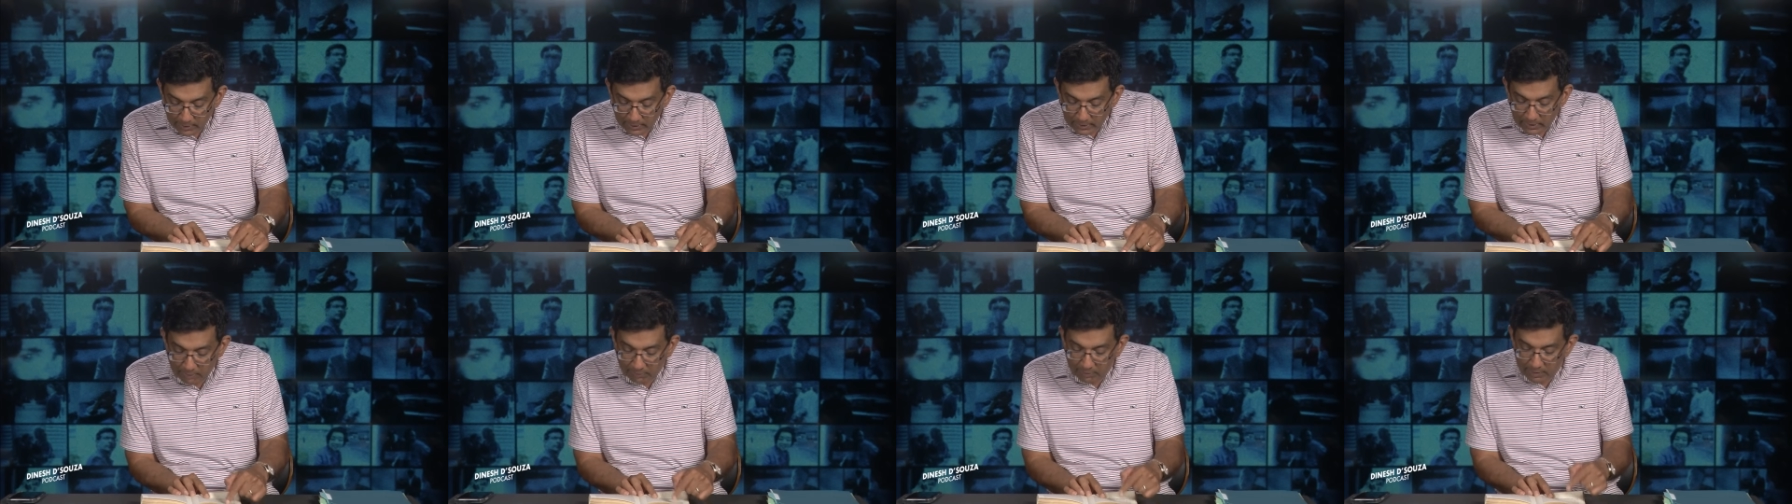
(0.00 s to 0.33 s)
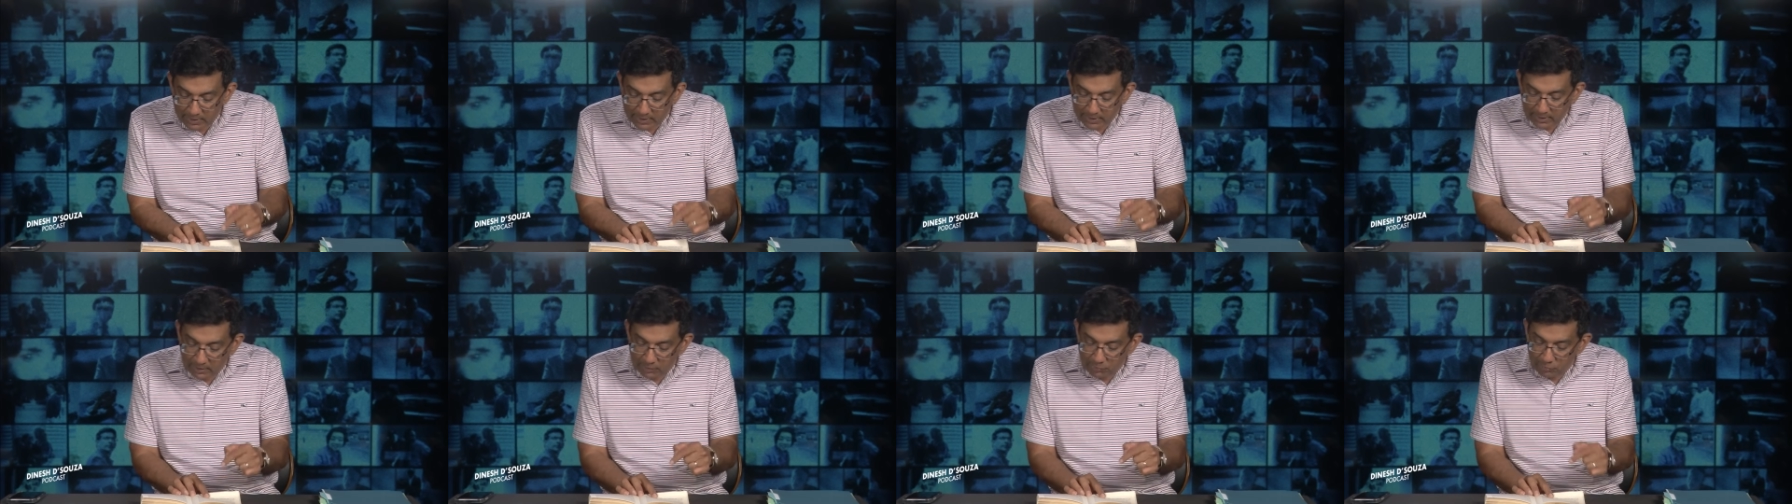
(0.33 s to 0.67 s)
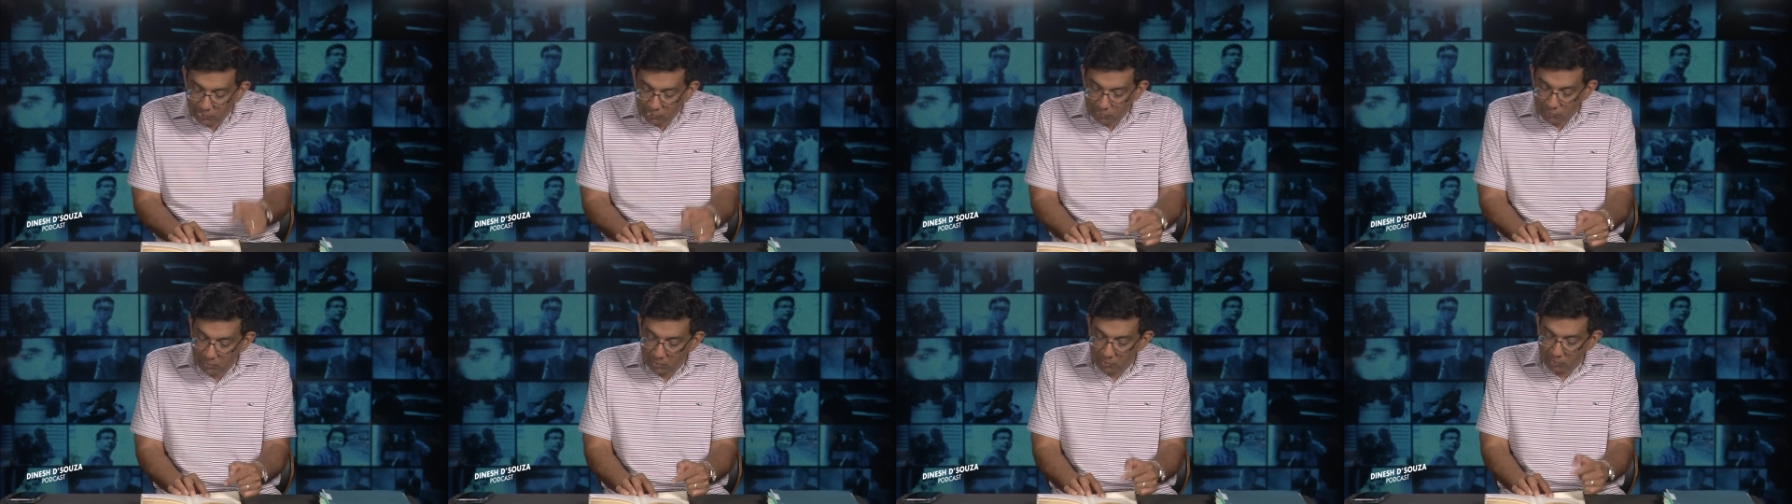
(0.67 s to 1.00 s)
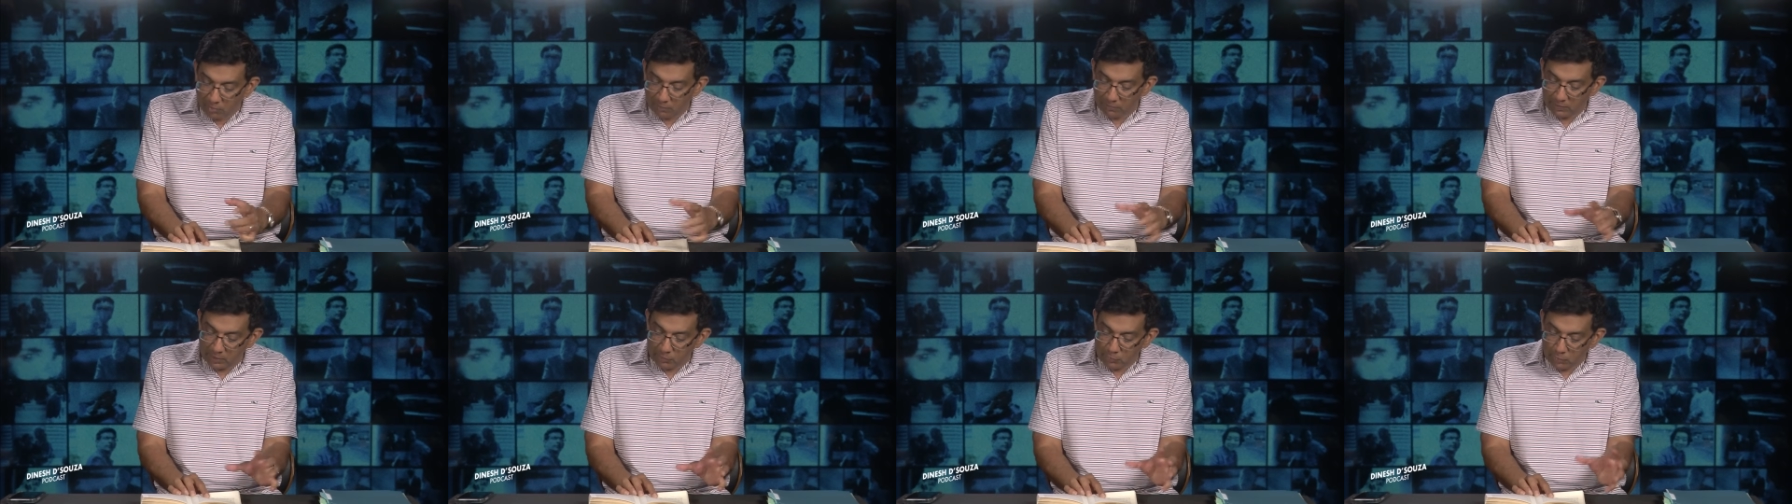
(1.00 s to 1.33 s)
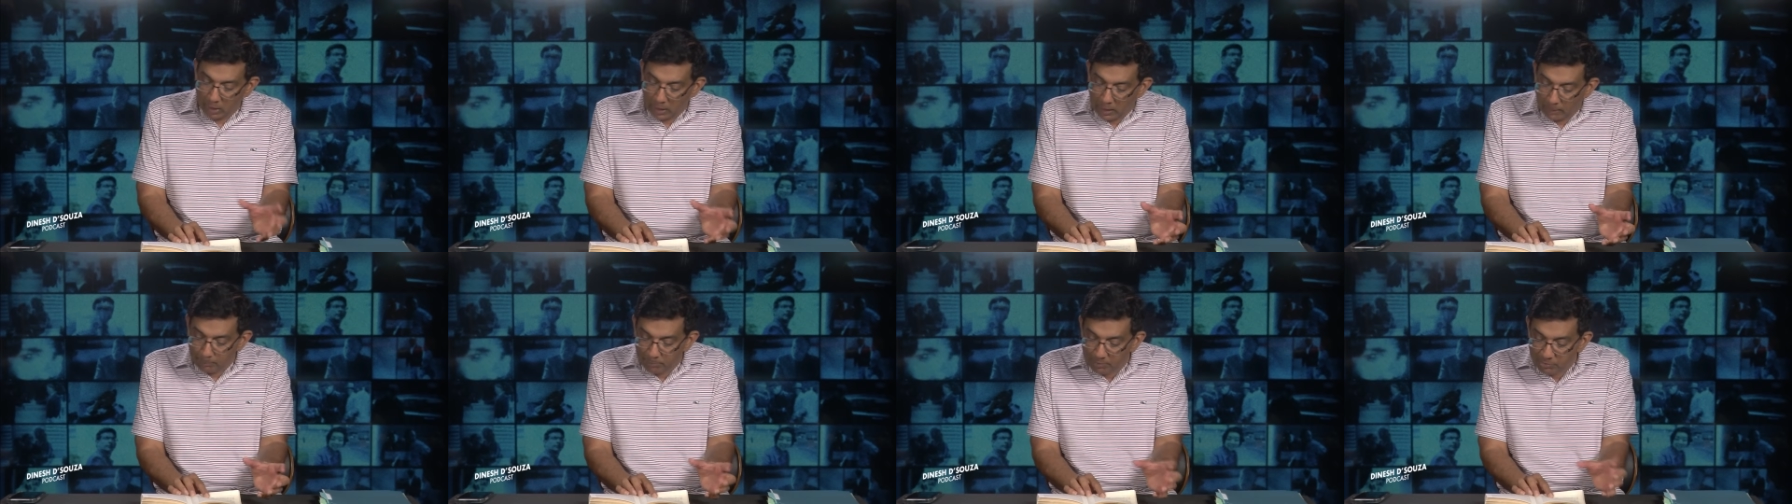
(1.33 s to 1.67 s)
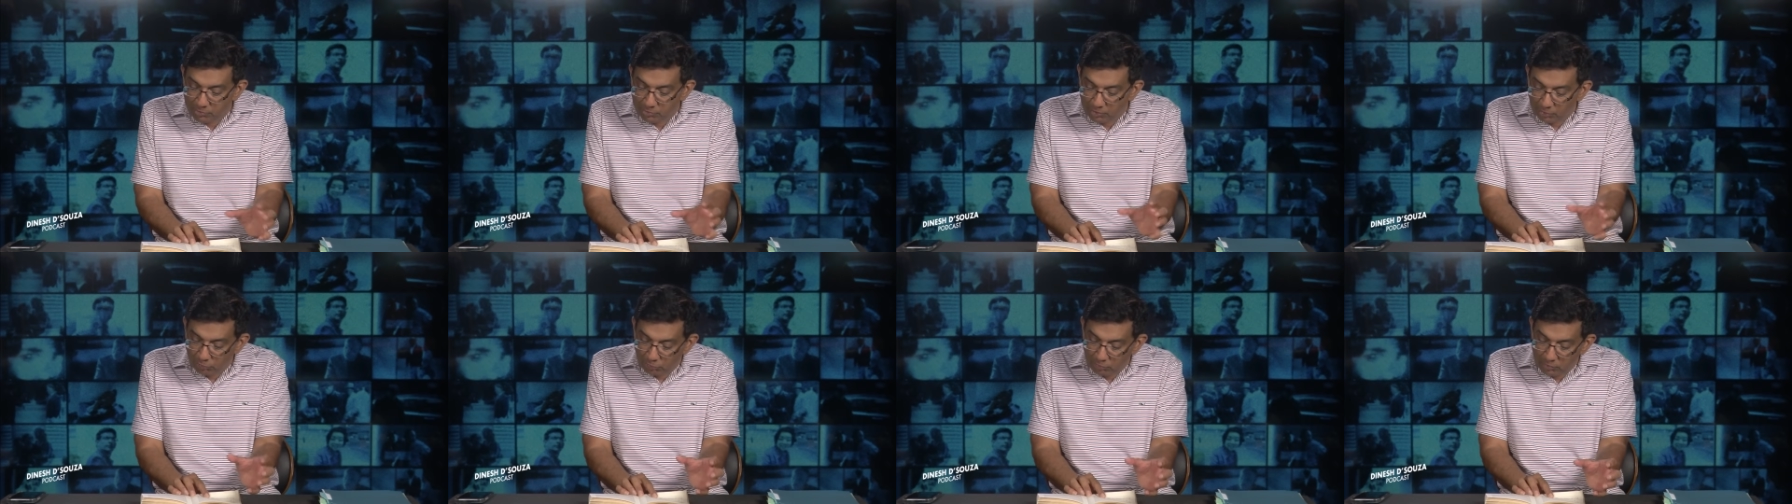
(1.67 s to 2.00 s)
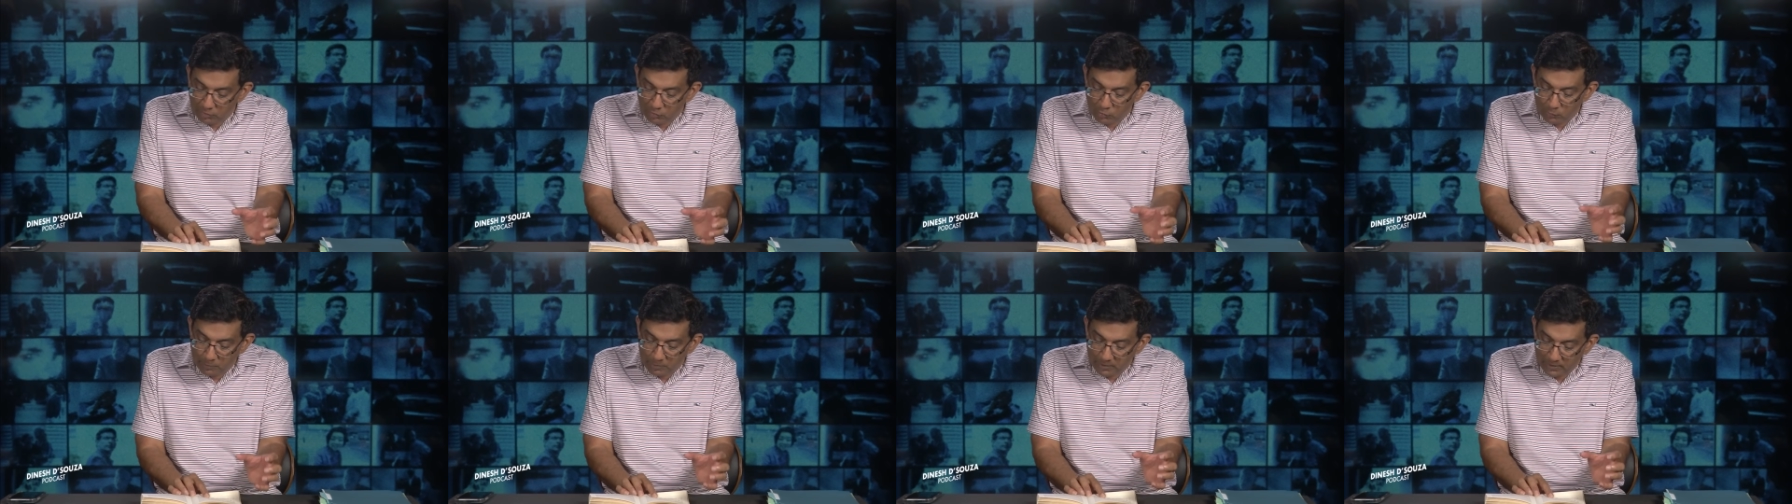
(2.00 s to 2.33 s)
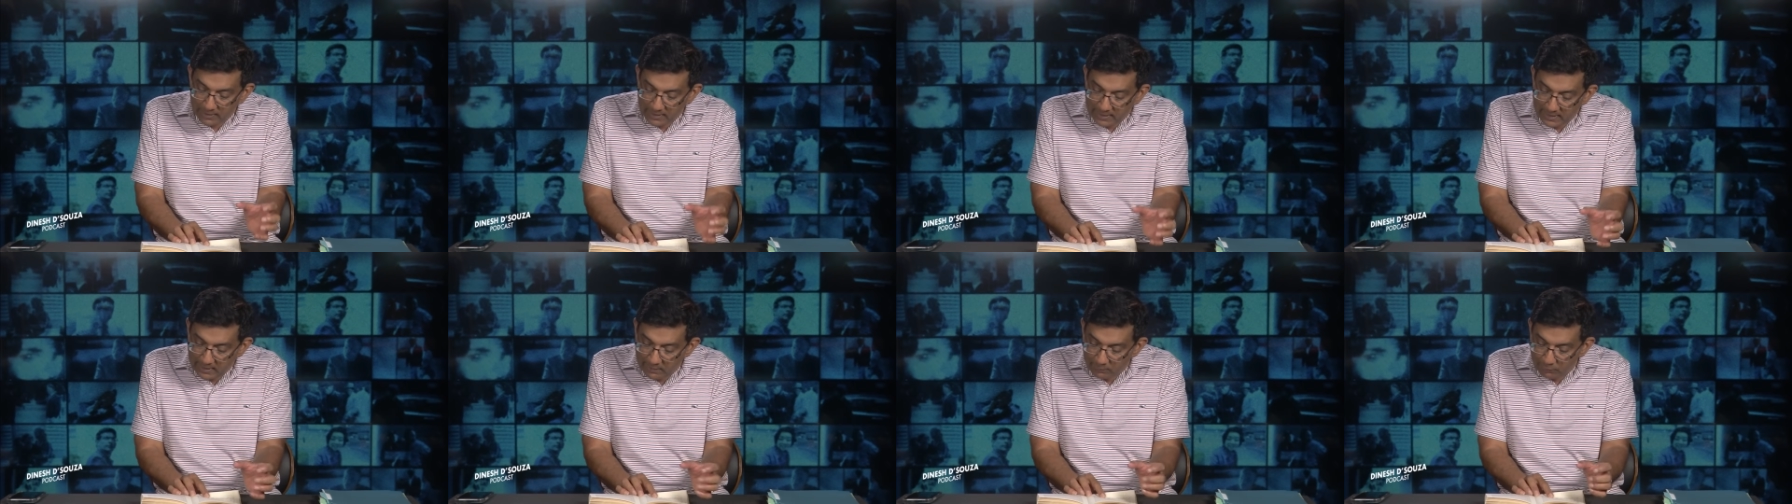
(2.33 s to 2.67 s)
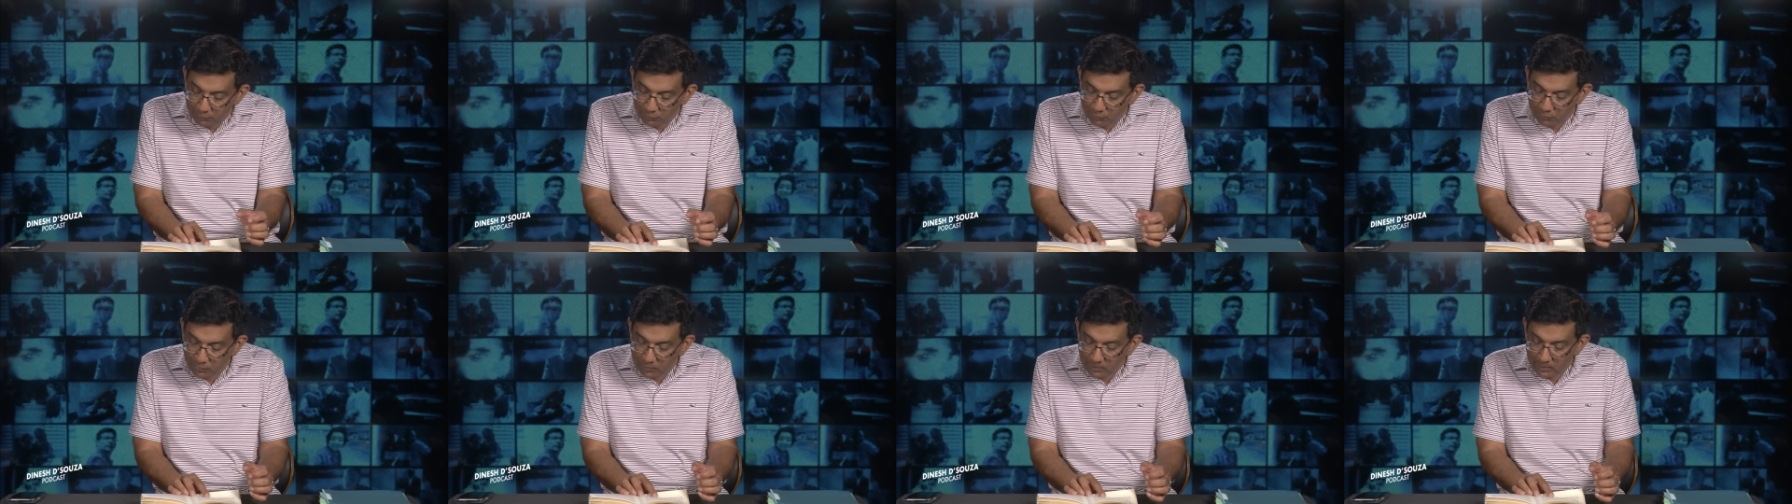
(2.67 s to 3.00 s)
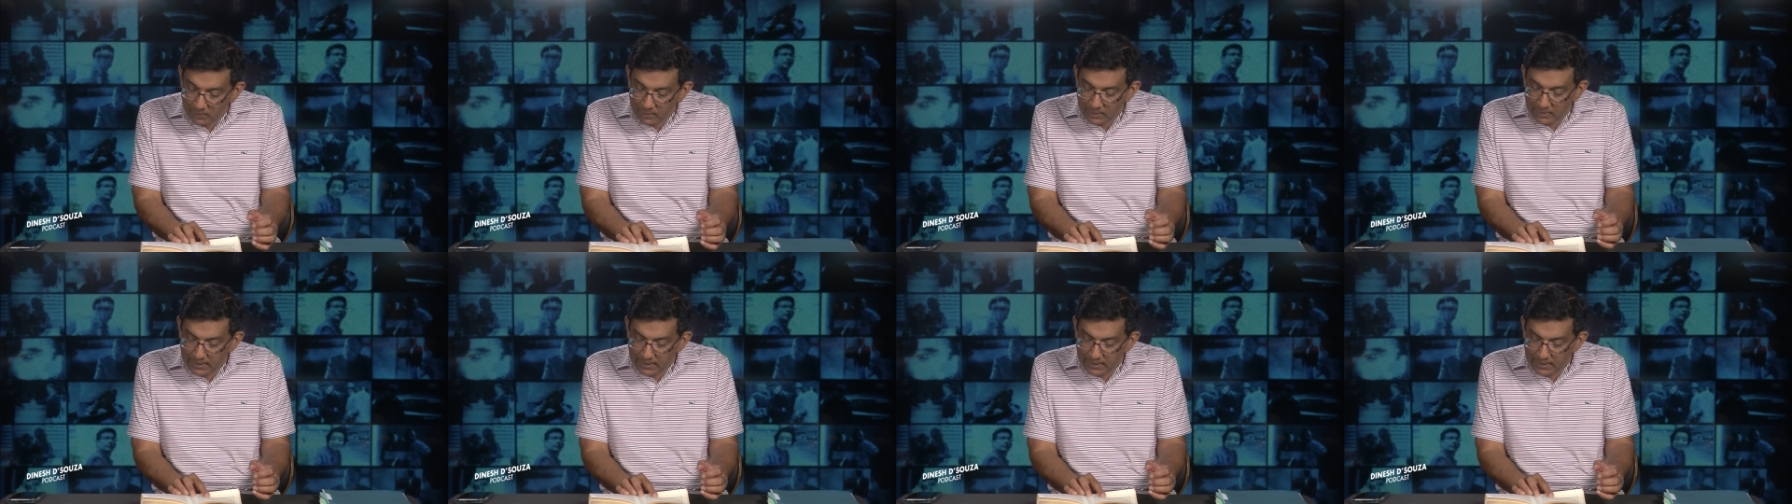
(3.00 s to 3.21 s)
given the existence of these oppositionist beliefs,